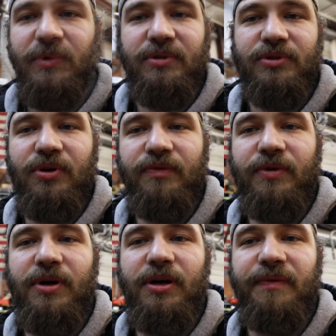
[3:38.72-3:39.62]
So
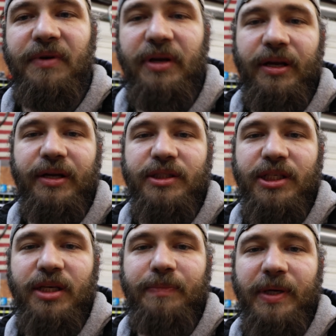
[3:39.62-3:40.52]
overall, if you're needing a
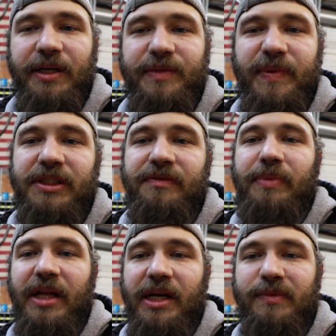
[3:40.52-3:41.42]
cheap,
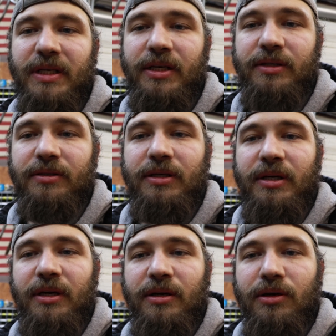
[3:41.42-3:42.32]
inexpensive plasma cutter,
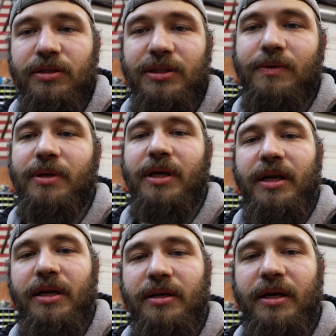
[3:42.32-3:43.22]
or just want to
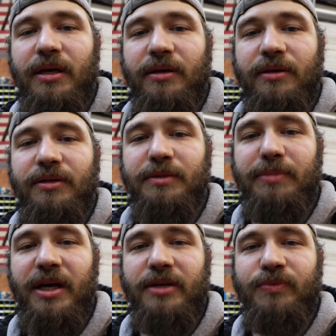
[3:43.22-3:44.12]
get into get, using
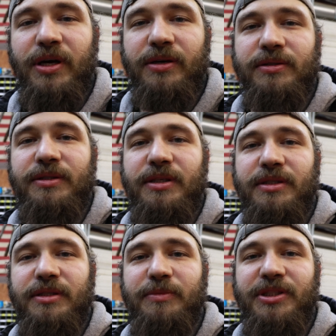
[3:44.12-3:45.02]
plasma cutters,
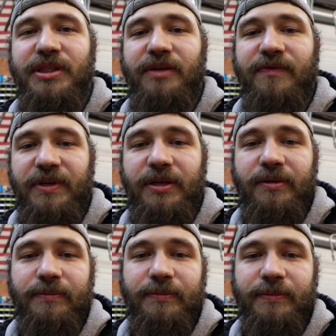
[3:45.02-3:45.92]
this is a machine for
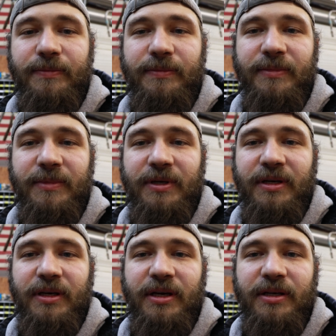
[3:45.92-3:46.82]
you.
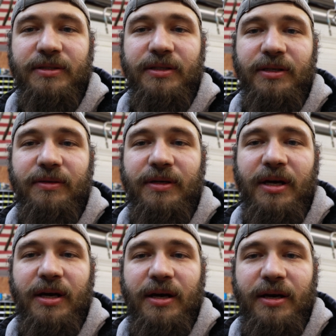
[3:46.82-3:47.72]
So
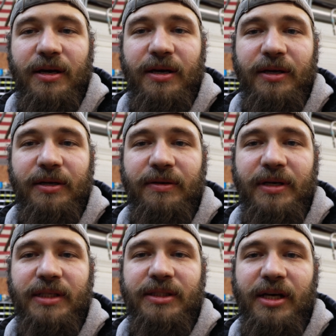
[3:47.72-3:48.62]
until
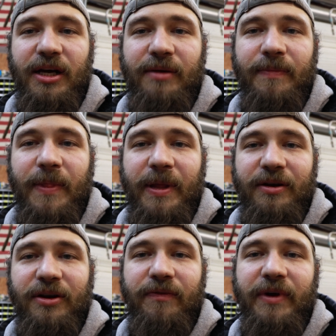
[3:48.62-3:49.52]
next time,
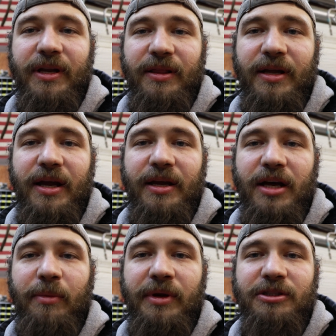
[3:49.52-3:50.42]
don't forget to like,
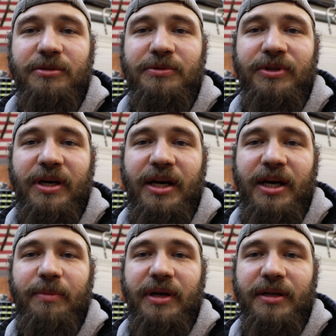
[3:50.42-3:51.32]
comment, and
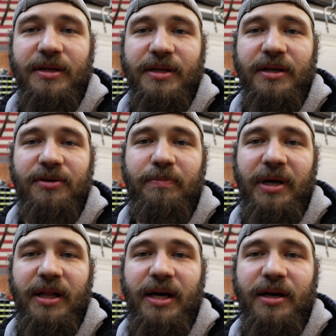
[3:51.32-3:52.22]
subscribe, and click that little
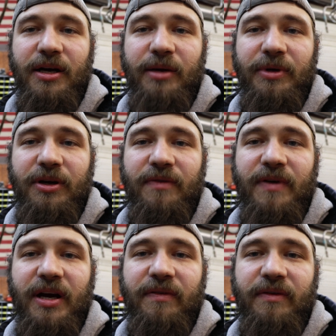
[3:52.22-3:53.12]
bell icon to be
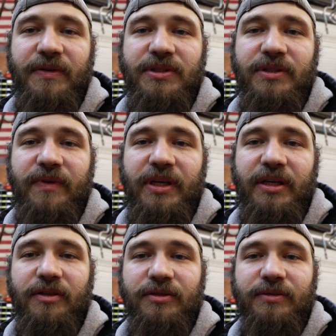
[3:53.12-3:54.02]
notified of our future
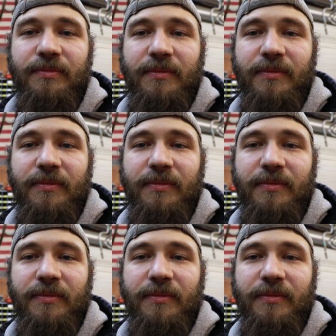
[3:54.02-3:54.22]
videos.